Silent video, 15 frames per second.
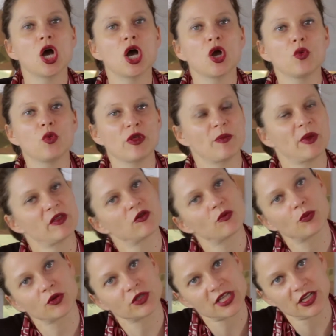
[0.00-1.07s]
with better
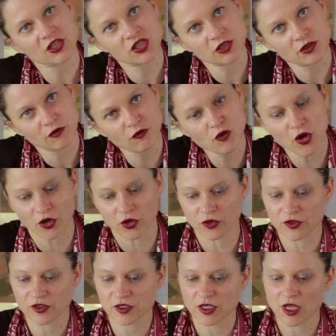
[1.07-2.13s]
protection of
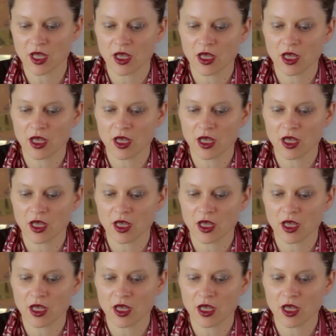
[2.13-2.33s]
workers